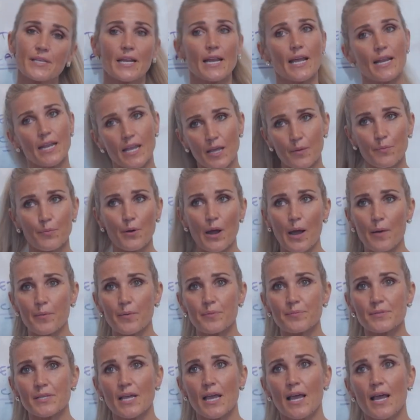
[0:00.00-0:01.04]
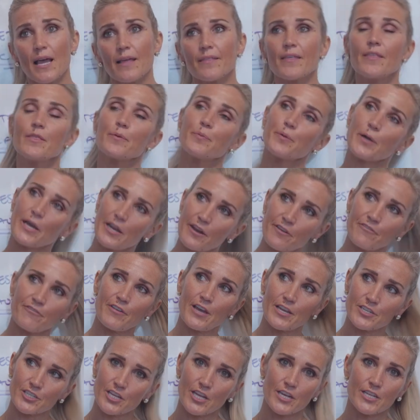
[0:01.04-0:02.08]
then I had hip problems, then the plantar
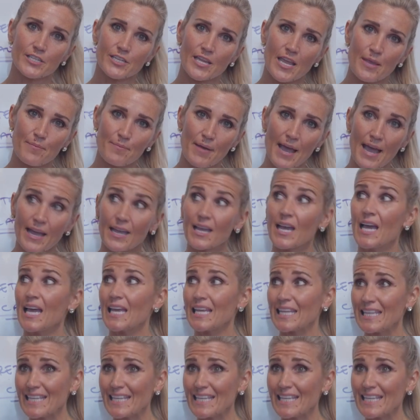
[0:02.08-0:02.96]
fasciitis came back.